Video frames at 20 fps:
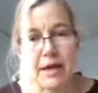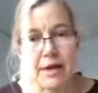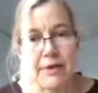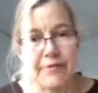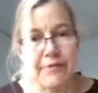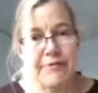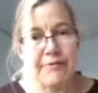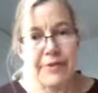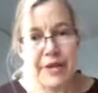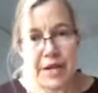
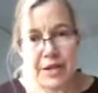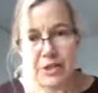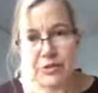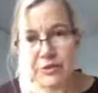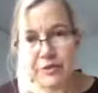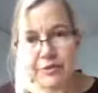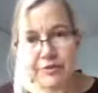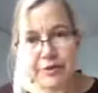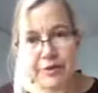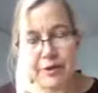
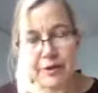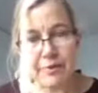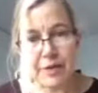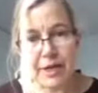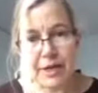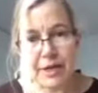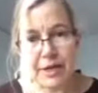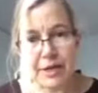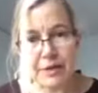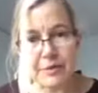Factory farmed
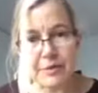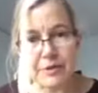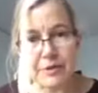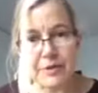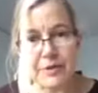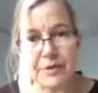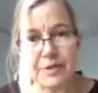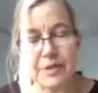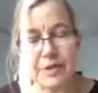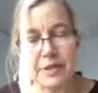
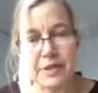animals,